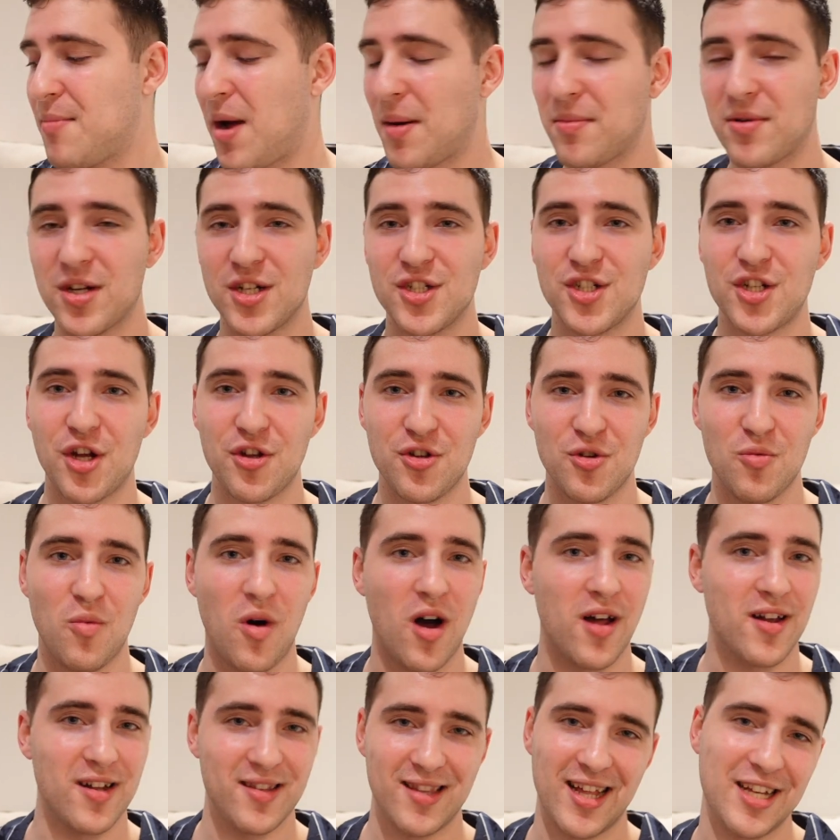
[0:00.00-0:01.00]
but I'm going to show you
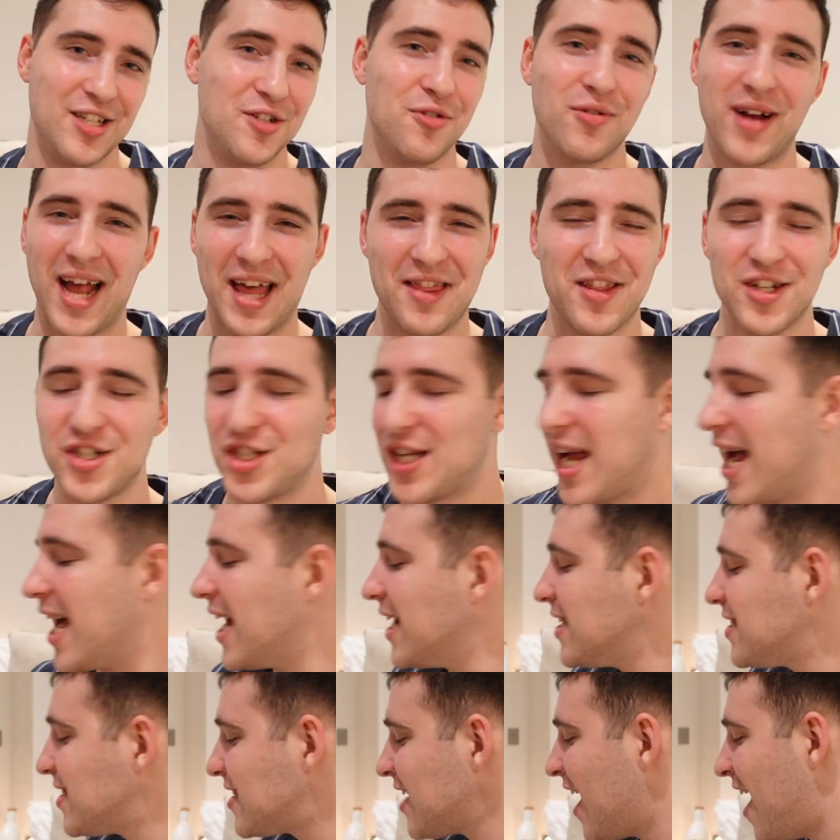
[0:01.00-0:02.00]
one and then you'll get the
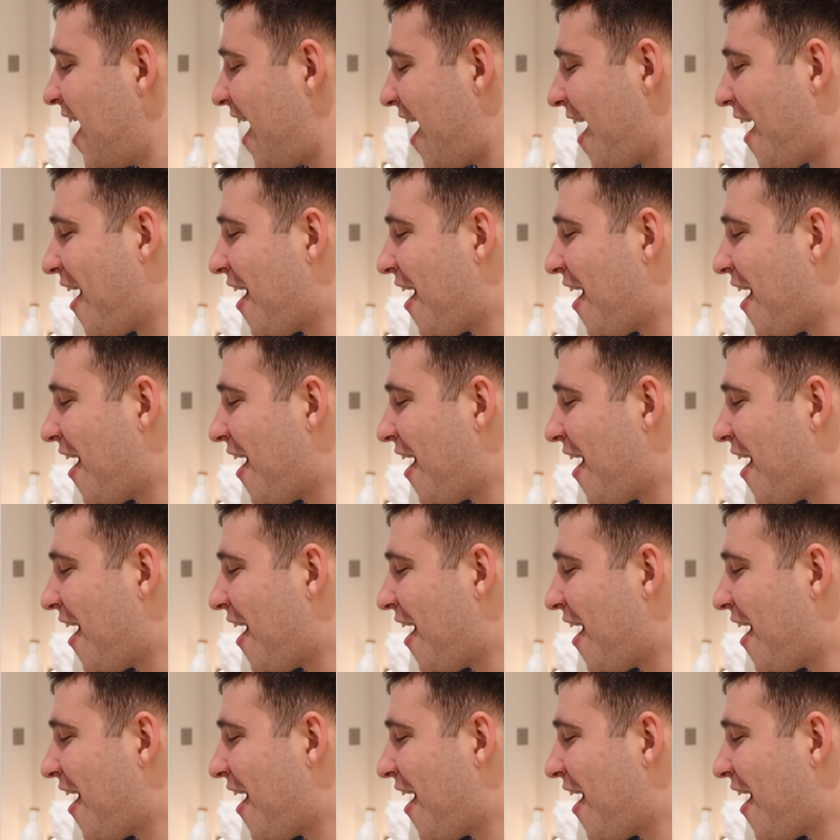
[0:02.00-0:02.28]
gist.